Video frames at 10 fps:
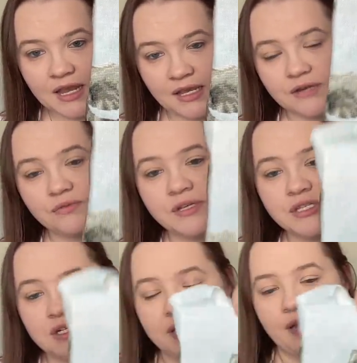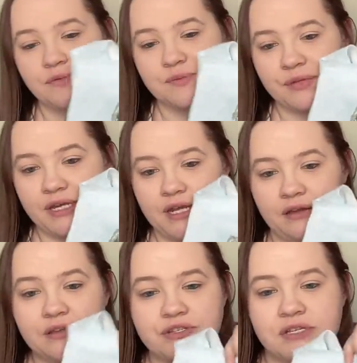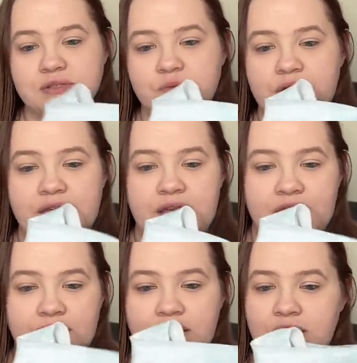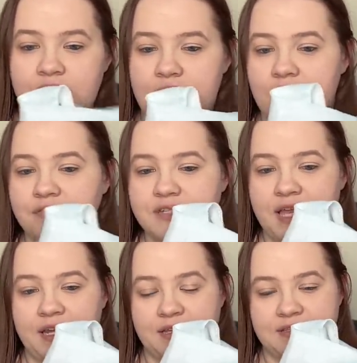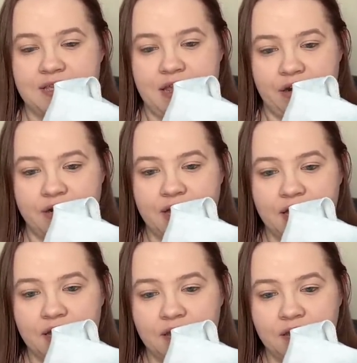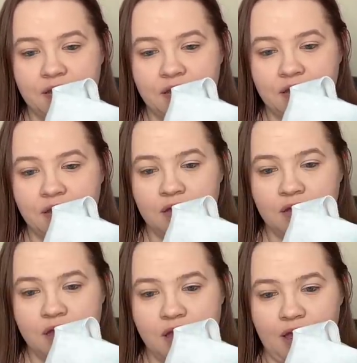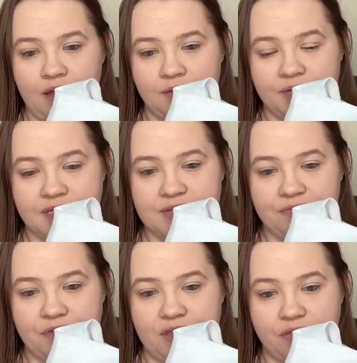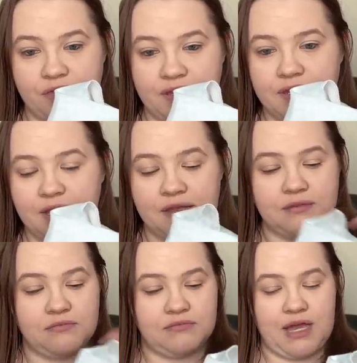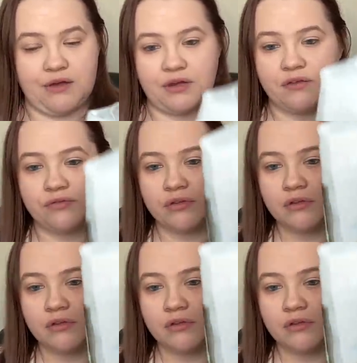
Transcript: And originally I was planning on just working enough to get his ear done, um, except for that thread that I am out of.